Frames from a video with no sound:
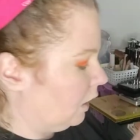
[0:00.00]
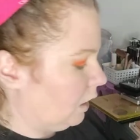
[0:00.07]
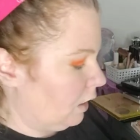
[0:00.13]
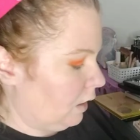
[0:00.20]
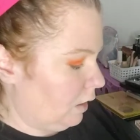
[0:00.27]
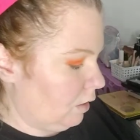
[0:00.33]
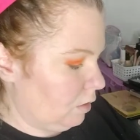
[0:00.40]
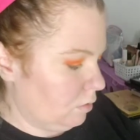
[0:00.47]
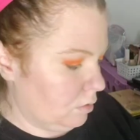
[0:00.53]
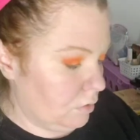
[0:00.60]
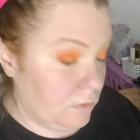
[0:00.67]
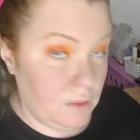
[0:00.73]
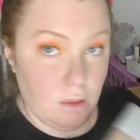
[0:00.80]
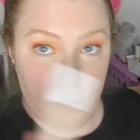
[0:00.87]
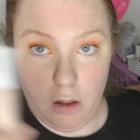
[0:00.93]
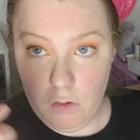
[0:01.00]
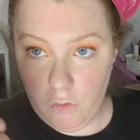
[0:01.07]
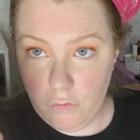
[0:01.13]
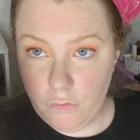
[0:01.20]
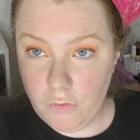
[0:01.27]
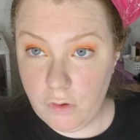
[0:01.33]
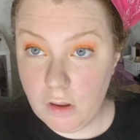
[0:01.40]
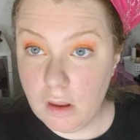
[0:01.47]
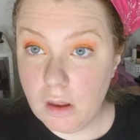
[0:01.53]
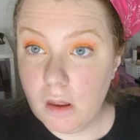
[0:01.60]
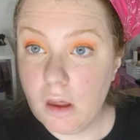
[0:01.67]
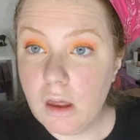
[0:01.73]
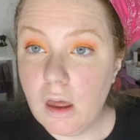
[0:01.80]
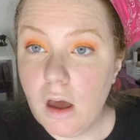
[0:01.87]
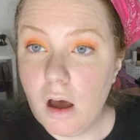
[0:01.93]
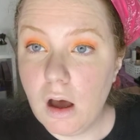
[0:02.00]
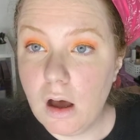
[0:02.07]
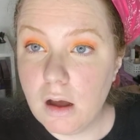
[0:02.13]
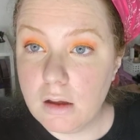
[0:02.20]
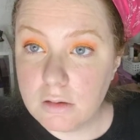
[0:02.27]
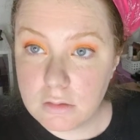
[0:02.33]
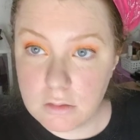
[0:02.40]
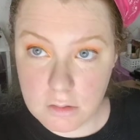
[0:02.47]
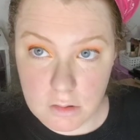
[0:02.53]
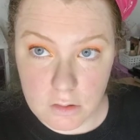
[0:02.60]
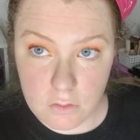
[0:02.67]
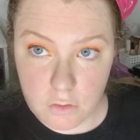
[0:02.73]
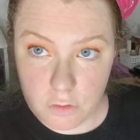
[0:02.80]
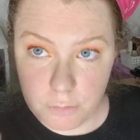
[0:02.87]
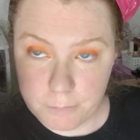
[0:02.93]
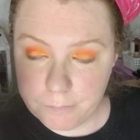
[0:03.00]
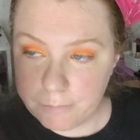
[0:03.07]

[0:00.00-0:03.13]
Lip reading: and the e.l.f. Concealer.